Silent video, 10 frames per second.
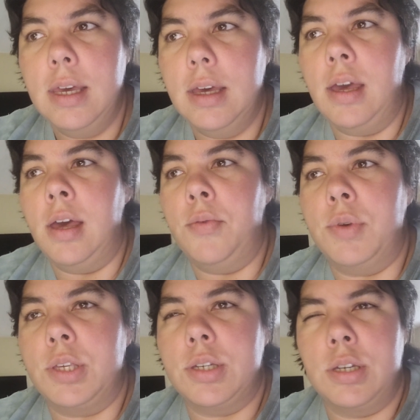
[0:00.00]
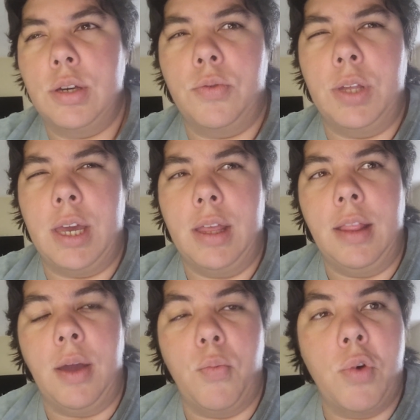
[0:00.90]
uh, which only had
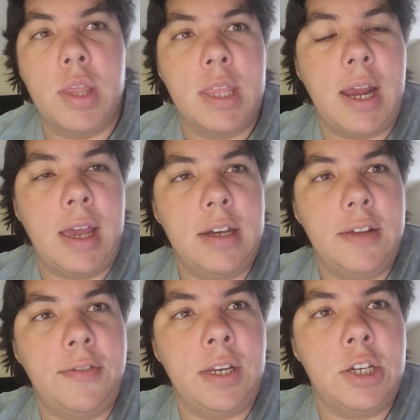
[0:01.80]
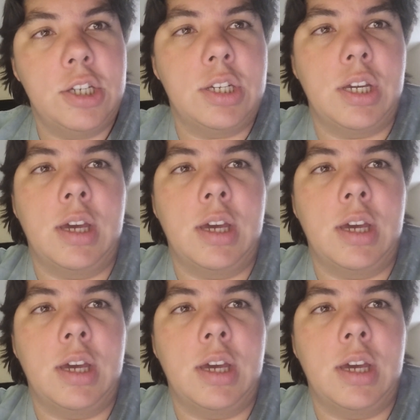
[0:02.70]
like one that I had to finish.